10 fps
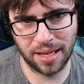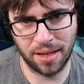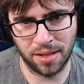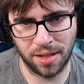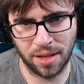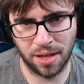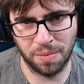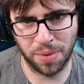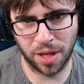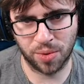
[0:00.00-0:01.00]
Is he gonna
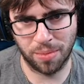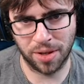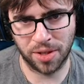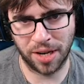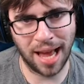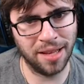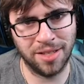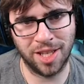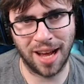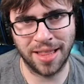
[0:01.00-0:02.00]
Bloodstorm Mercenary?
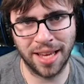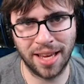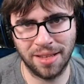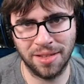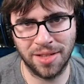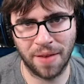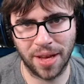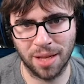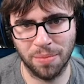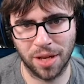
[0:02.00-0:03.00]
See, I think he
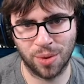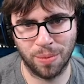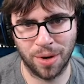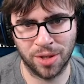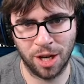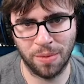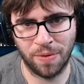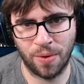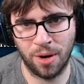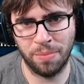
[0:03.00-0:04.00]
definitely had the Bloodstorm Mercenary
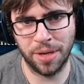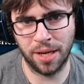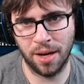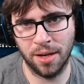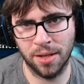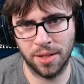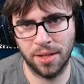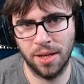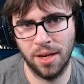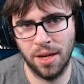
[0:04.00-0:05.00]
before
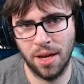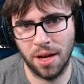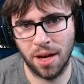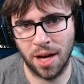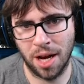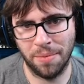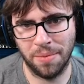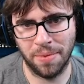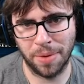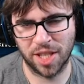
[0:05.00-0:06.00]
because
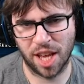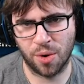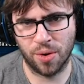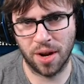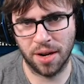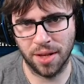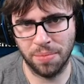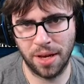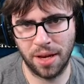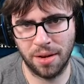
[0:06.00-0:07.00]
of that Kor'kron Elite
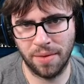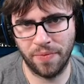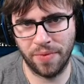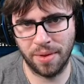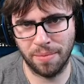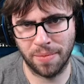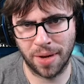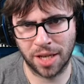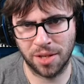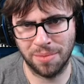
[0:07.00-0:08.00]
play. But
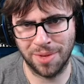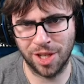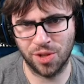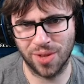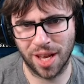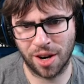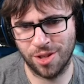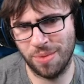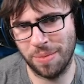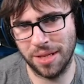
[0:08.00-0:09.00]
actually, he just drew that
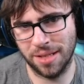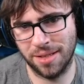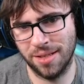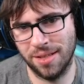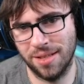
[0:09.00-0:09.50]
card, so maybe he didn't.